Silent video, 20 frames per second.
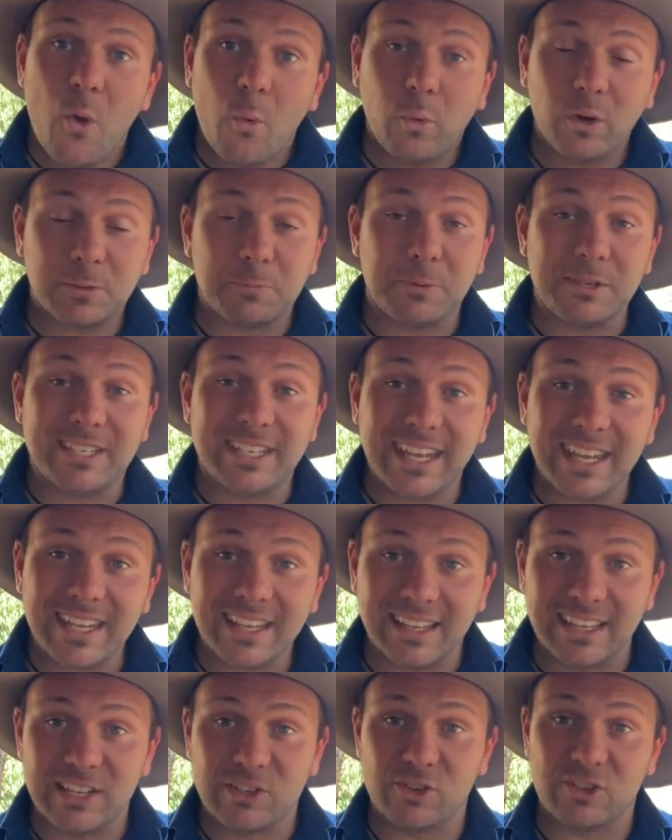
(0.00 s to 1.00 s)
What's
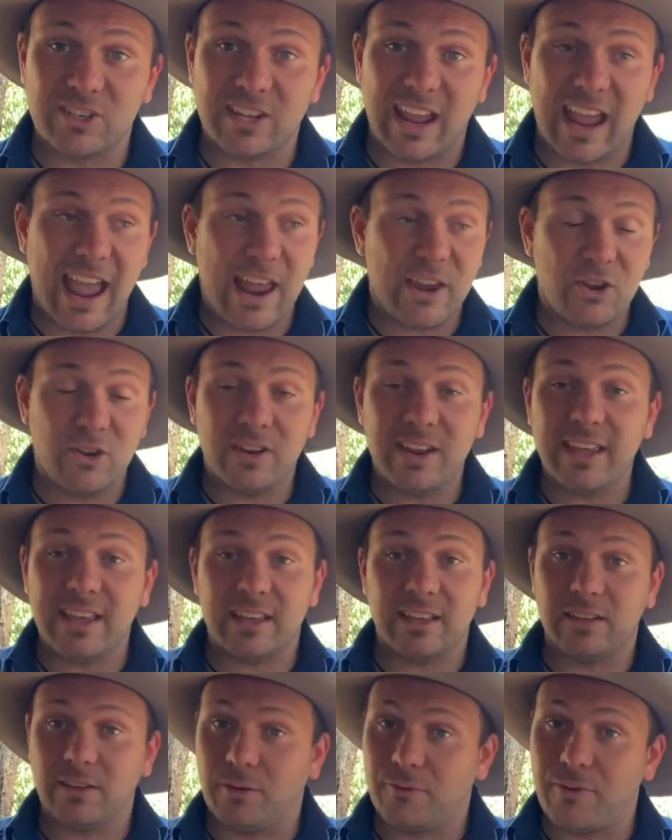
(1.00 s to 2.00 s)
particularly interesting and
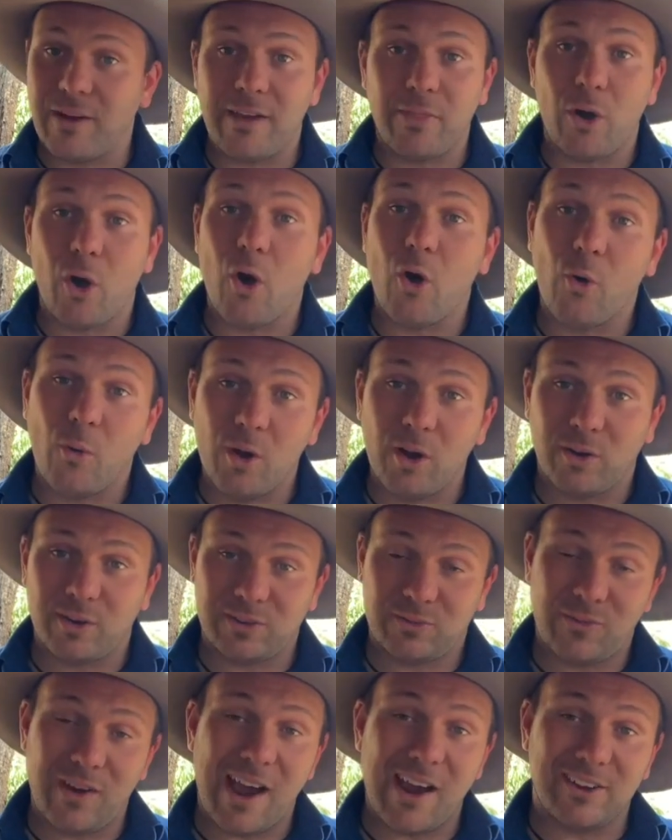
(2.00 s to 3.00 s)
unique around the whole world,
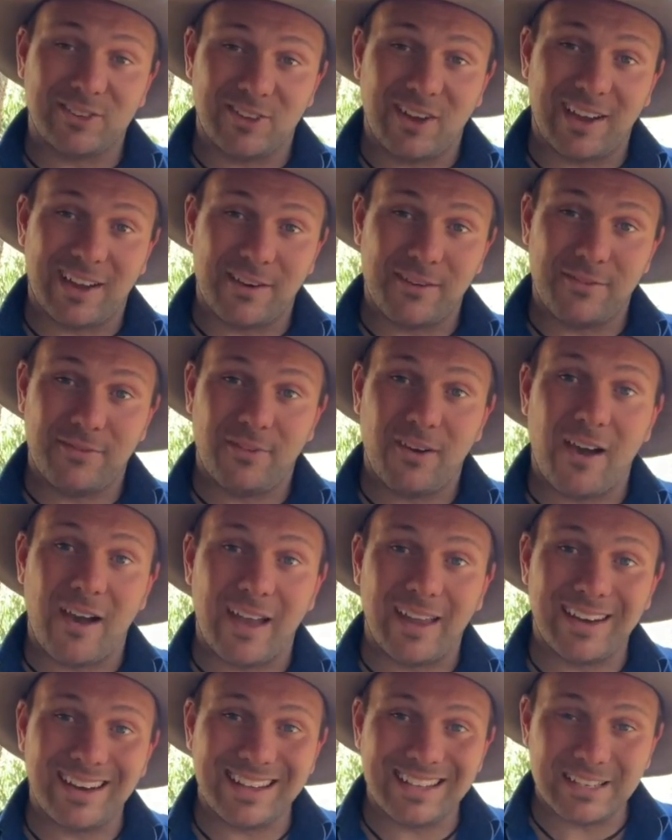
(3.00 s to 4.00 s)
as far as I can
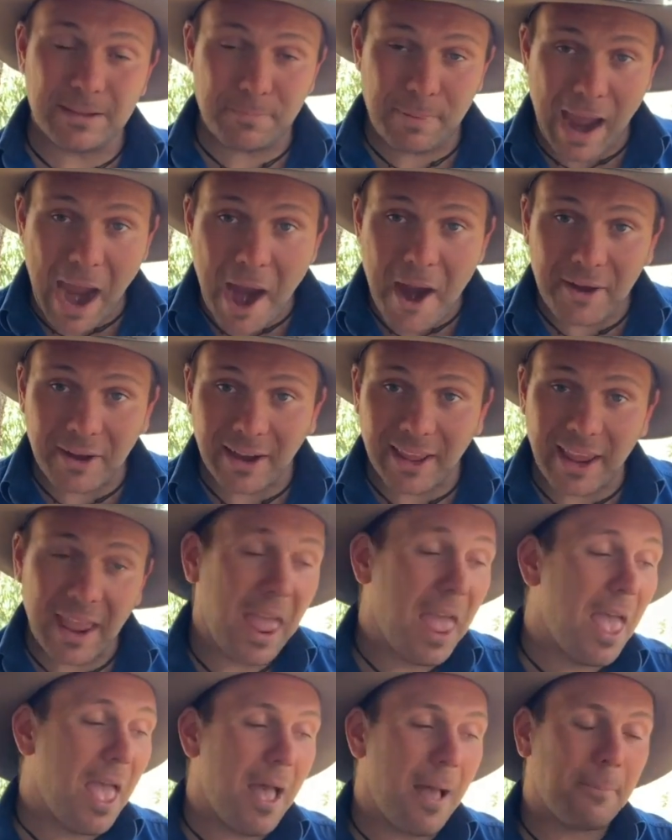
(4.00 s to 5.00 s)
find, is apparently
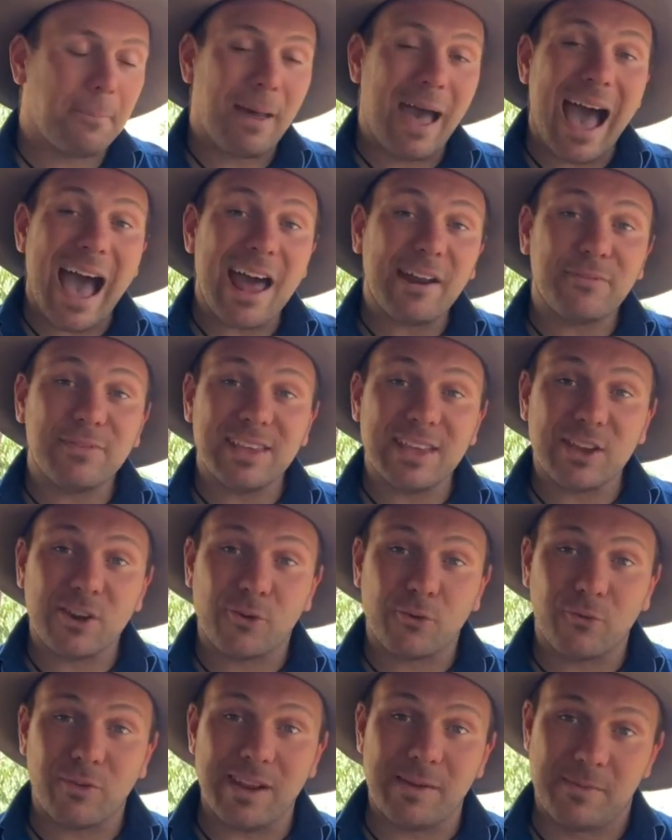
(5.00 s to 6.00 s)
a part of the
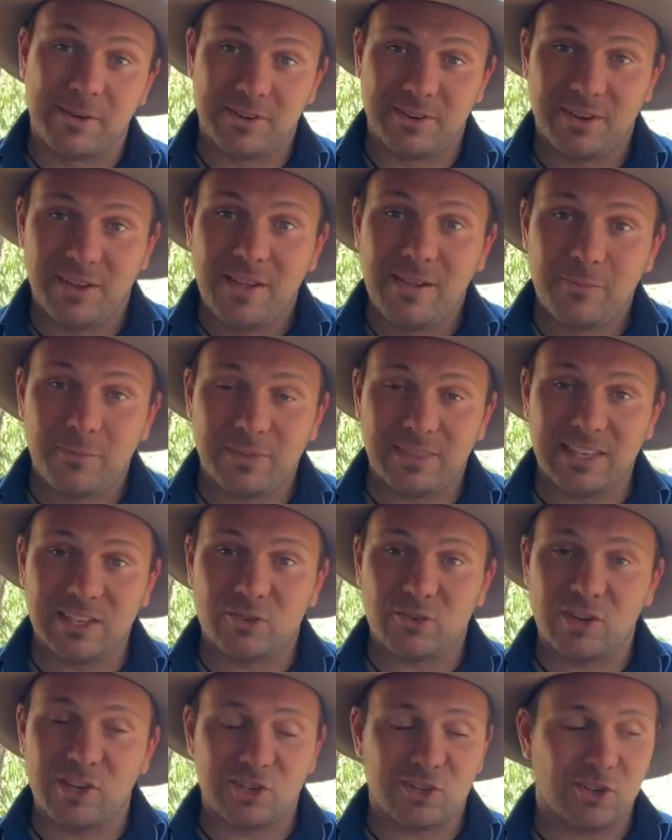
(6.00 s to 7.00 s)
agreement with
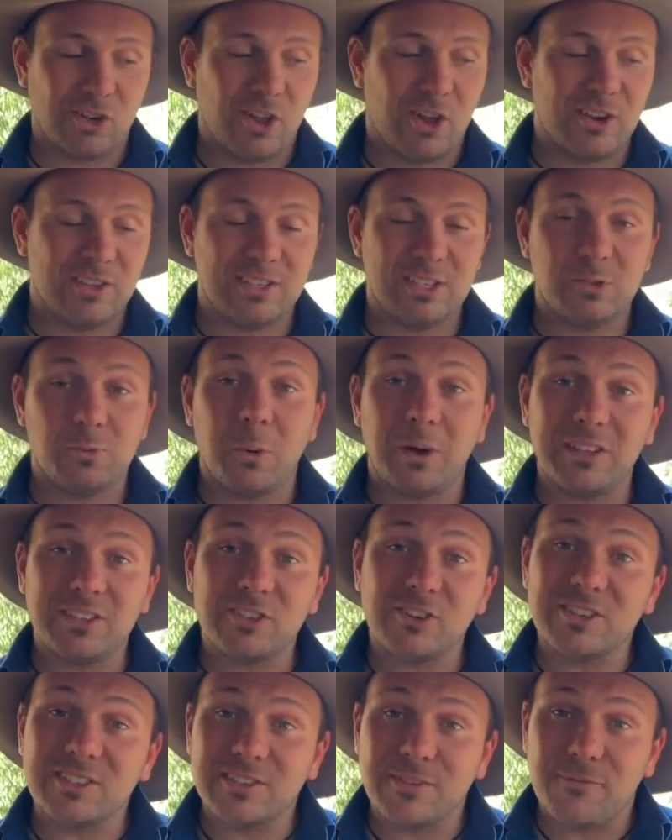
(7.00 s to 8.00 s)
these traditional owners is
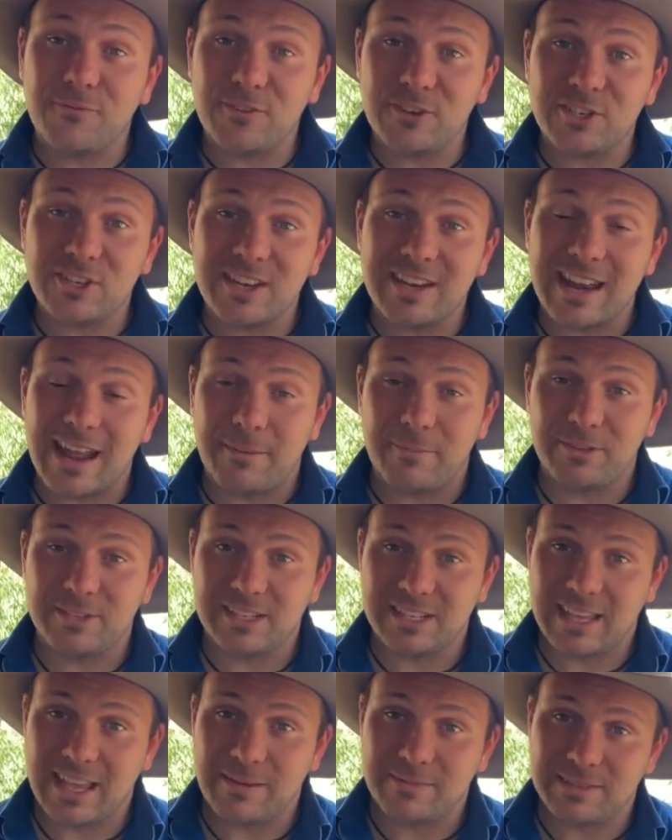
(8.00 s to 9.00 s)
once they're at sufficient
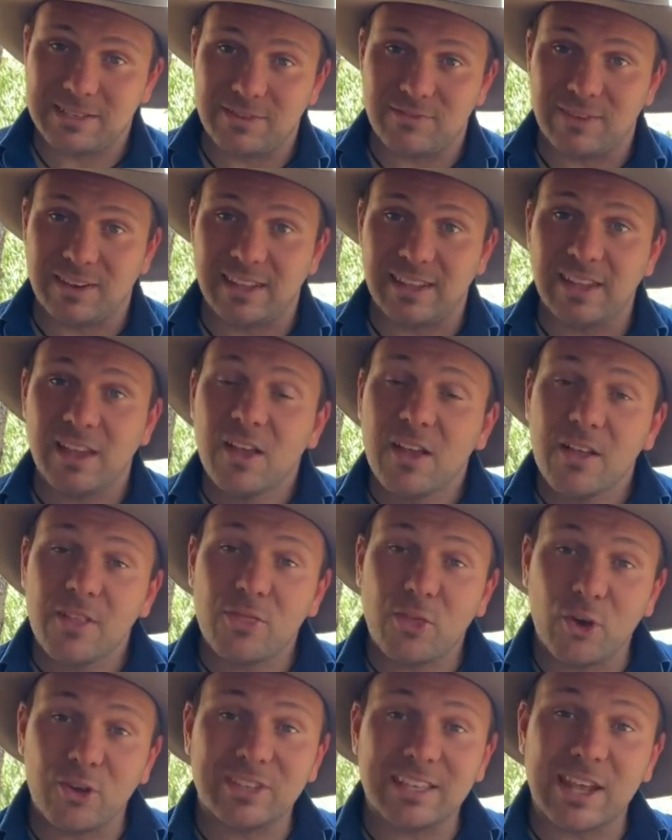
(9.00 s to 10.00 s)
numbers in captivity,
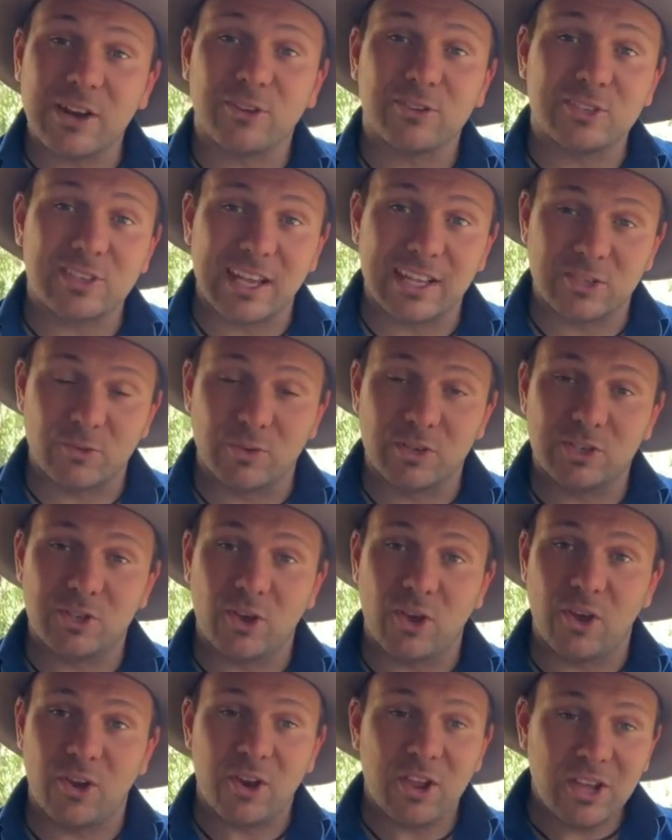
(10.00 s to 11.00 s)
those adult snakes are
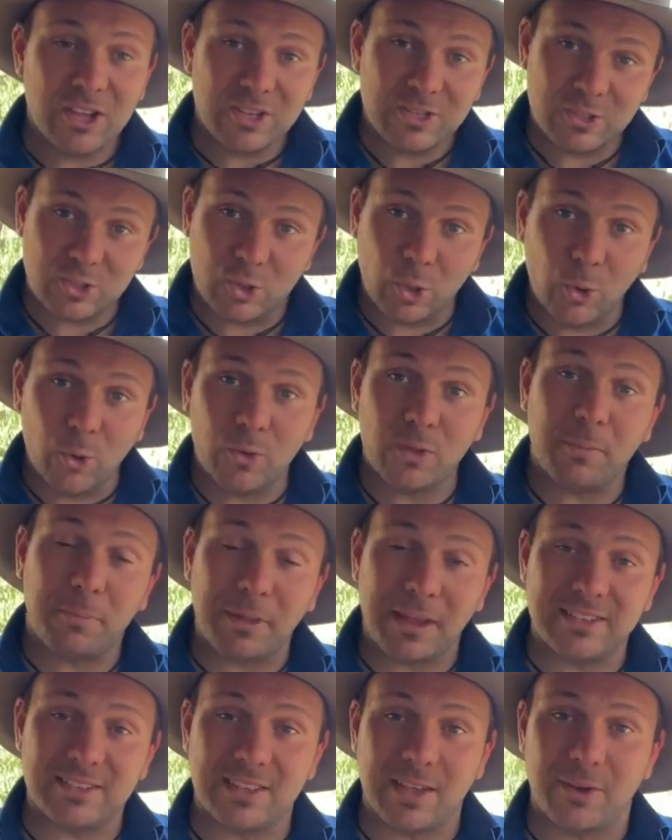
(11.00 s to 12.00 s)
returned to the
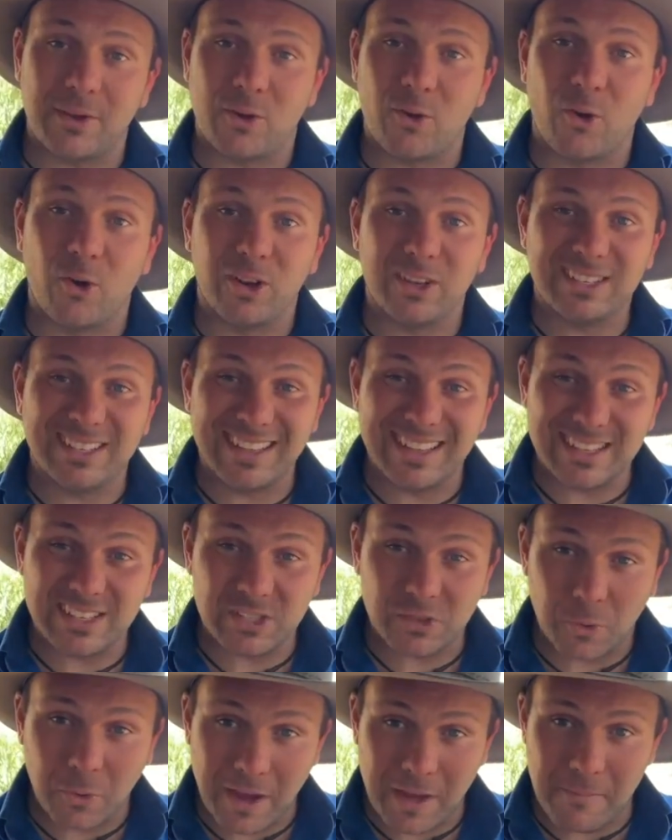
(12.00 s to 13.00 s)
place they were caught to the
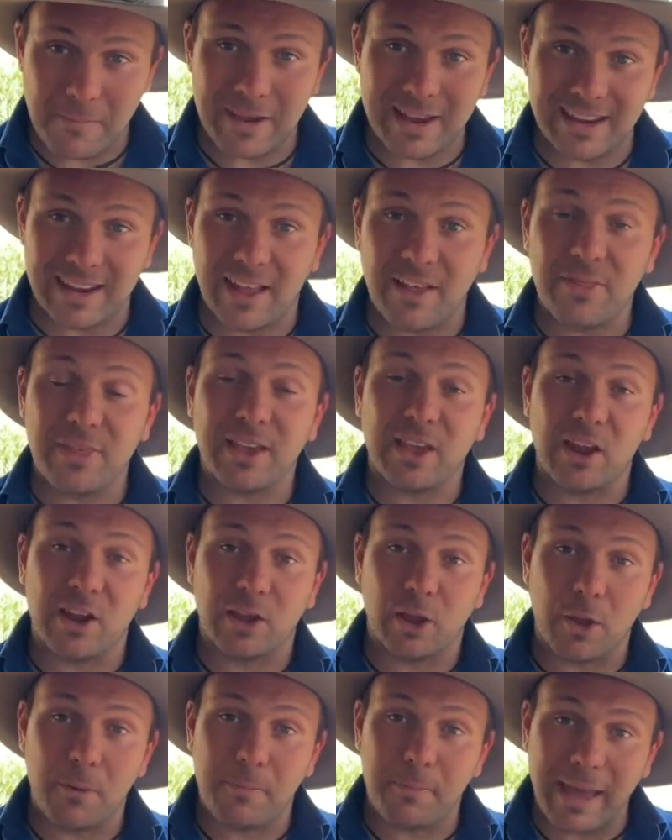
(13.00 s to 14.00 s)
square meter. They're going
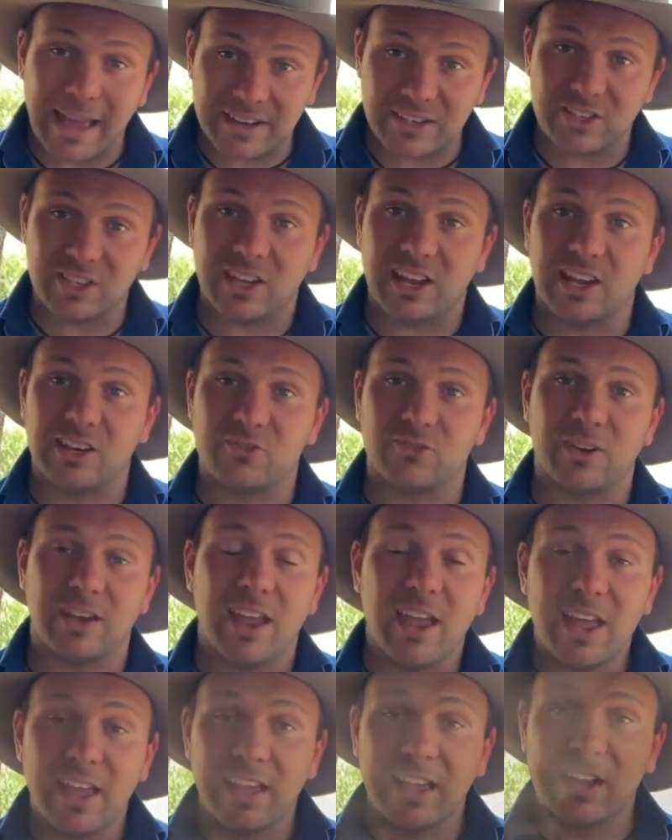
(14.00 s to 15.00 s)
to go back to
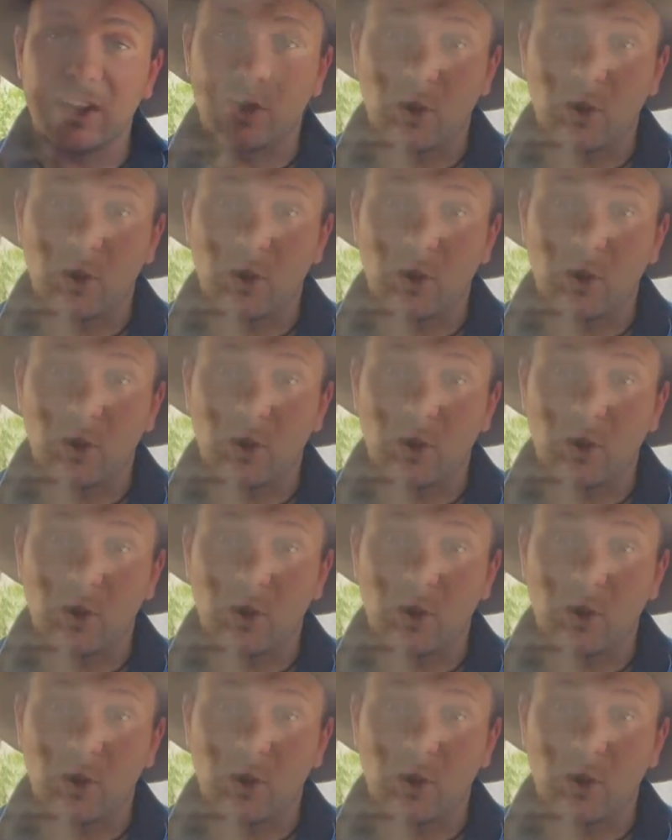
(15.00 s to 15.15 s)
country in